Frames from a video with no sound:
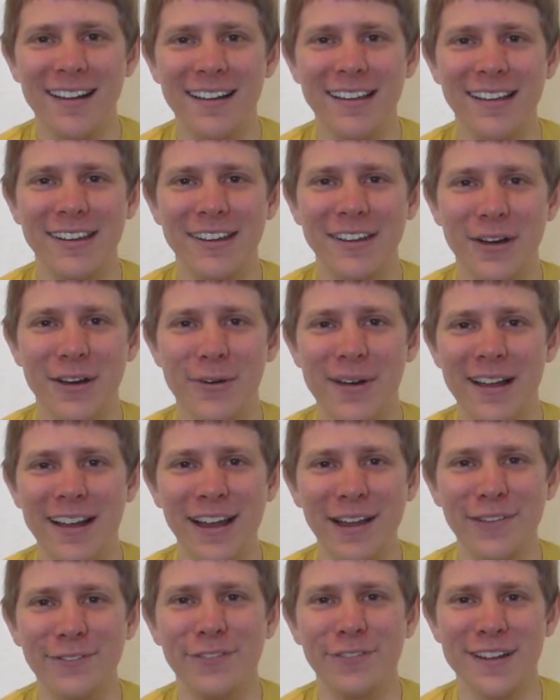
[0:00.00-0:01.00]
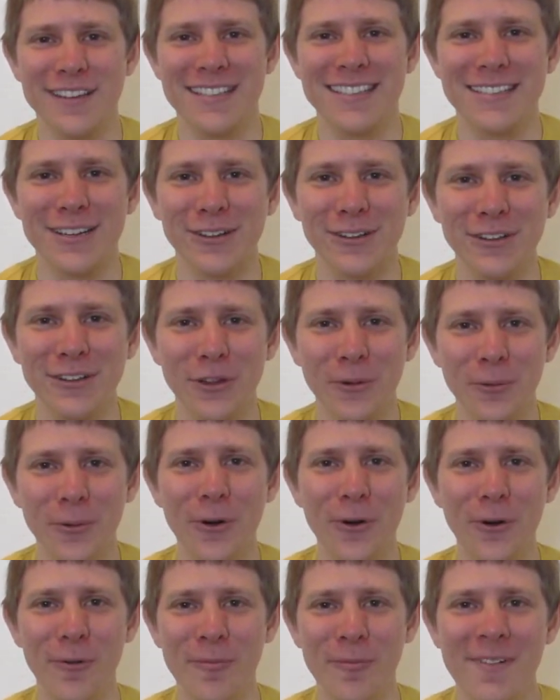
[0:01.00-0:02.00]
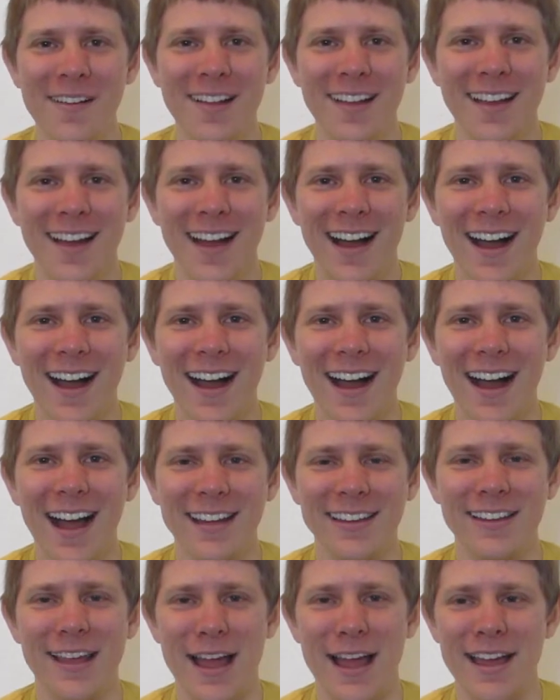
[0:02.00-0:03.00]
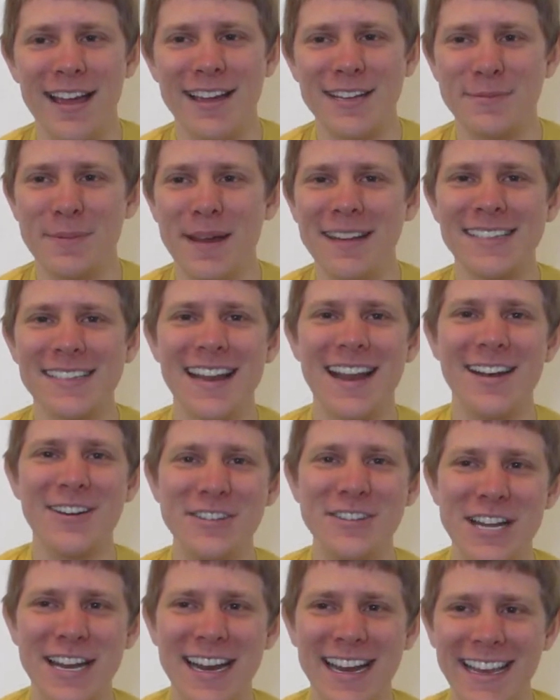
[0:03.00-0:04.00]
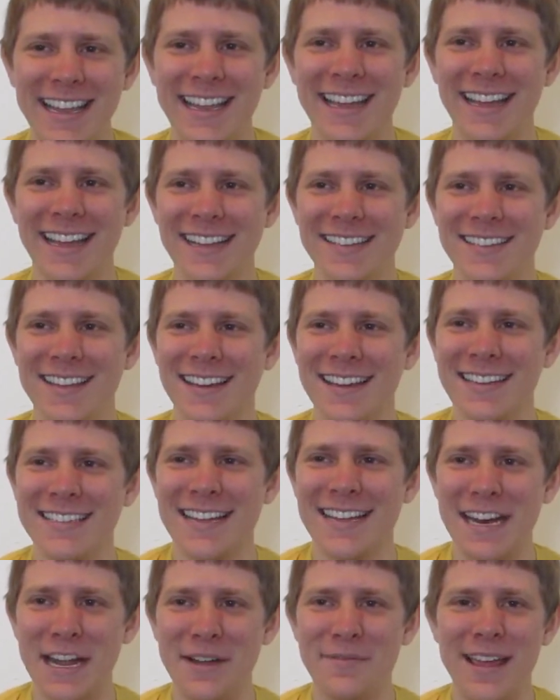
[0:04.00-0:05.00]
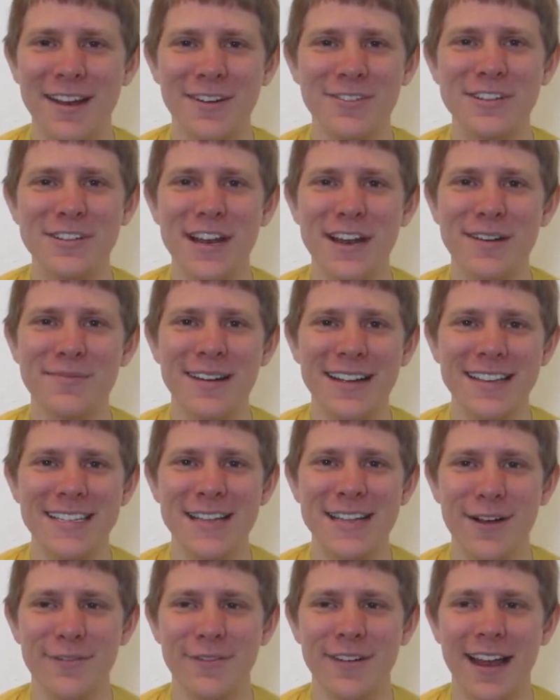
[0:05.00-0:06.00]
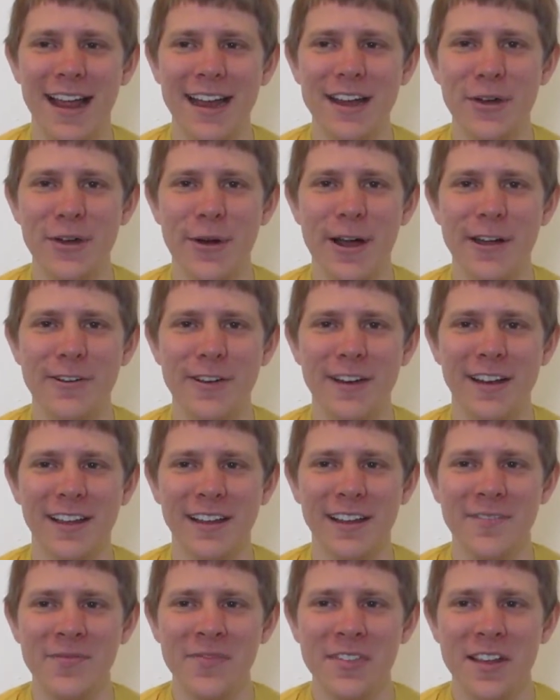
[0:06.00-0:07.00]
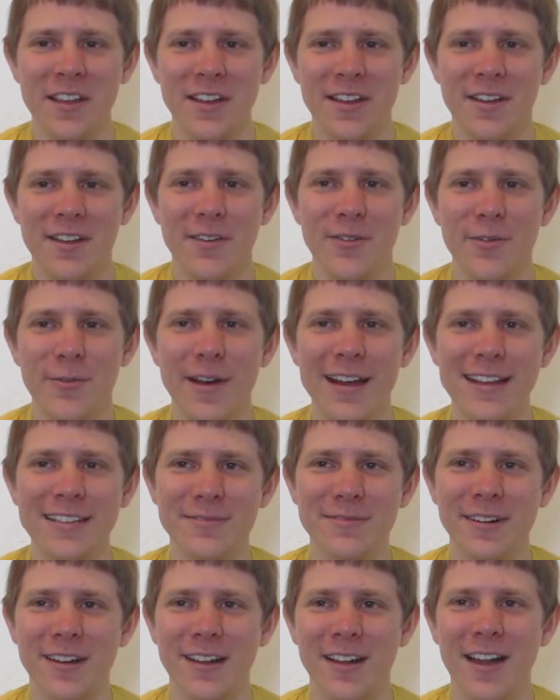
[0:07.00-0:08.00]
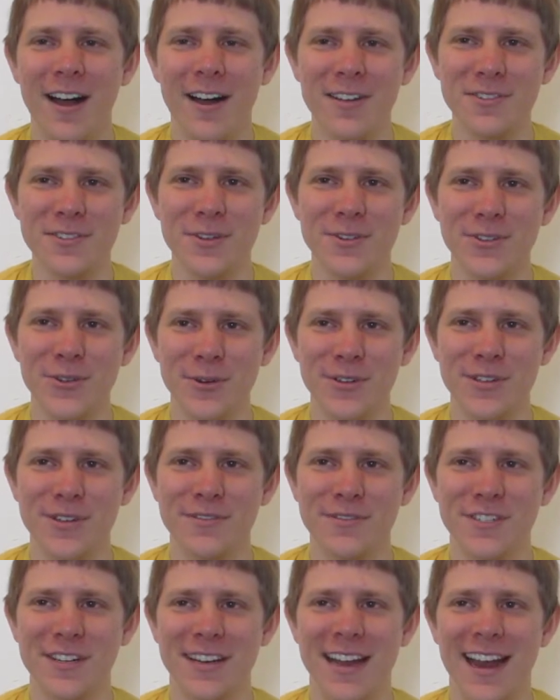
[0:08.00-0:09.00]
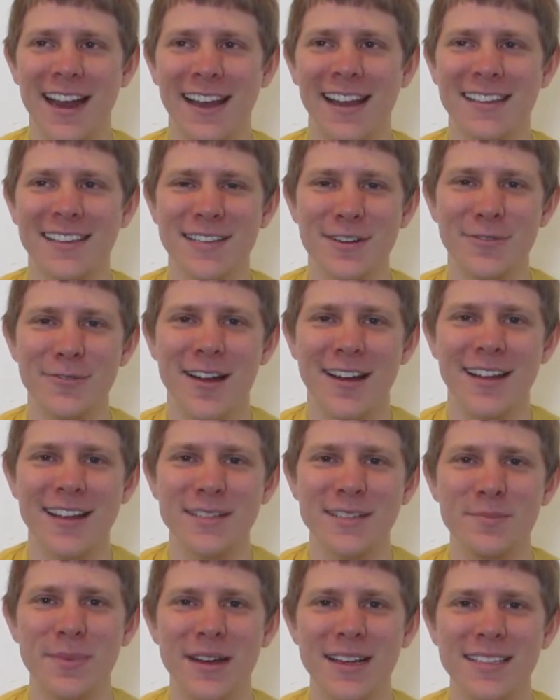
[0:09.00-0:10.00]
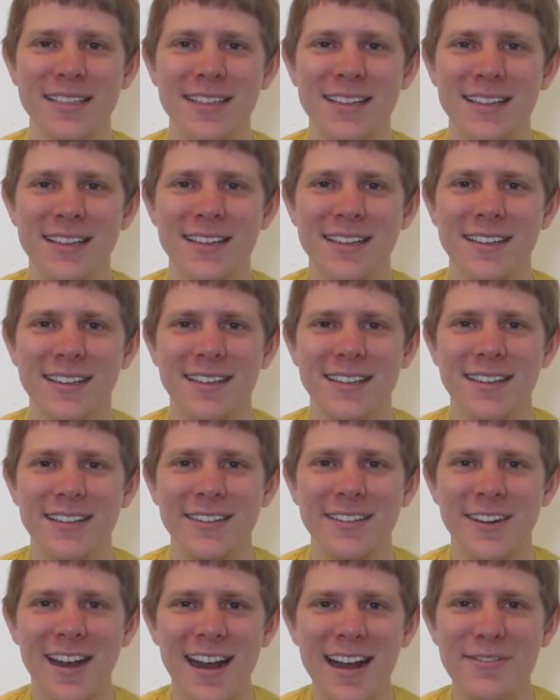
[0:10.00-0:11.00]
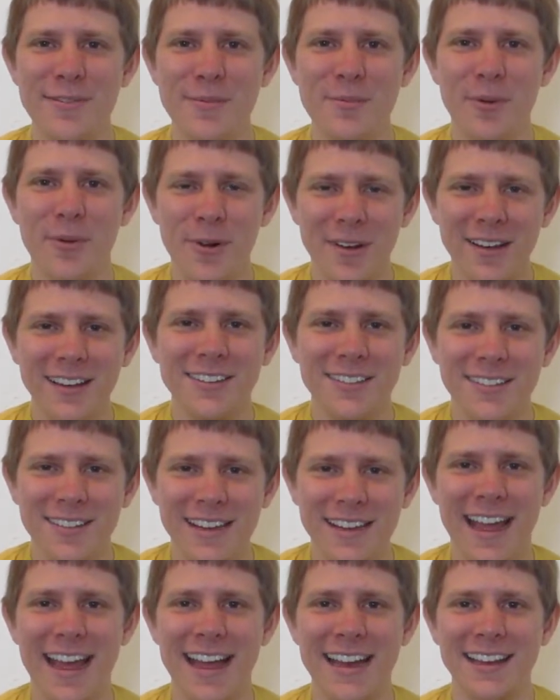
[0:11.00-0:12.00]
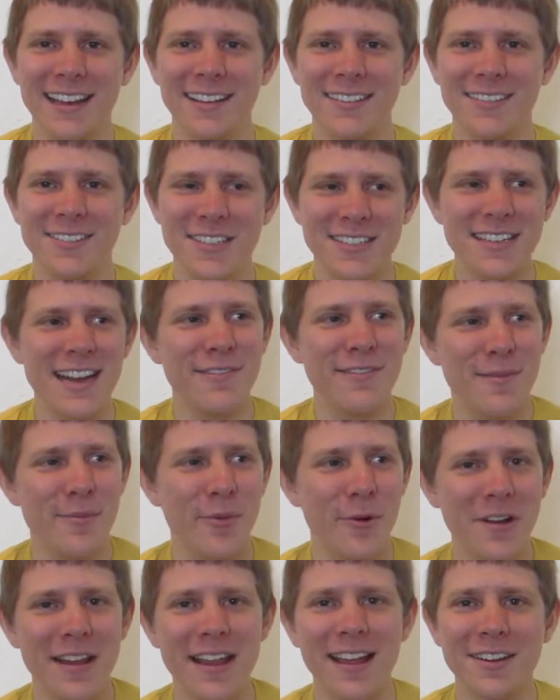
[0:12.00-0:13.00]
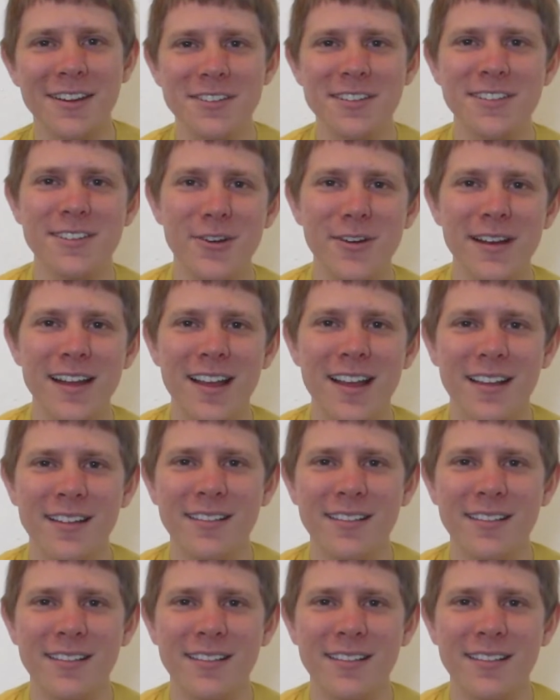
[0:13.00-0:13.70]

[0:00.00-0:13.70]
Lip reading: you know, an infant still in the womb. I expected energetic kids. Like I said, I'm energetic myself, and I know I'm going to raise them to cause all sorts of shenanigans and ruckus, but they're not even born yet. She's not even born yet, and she's already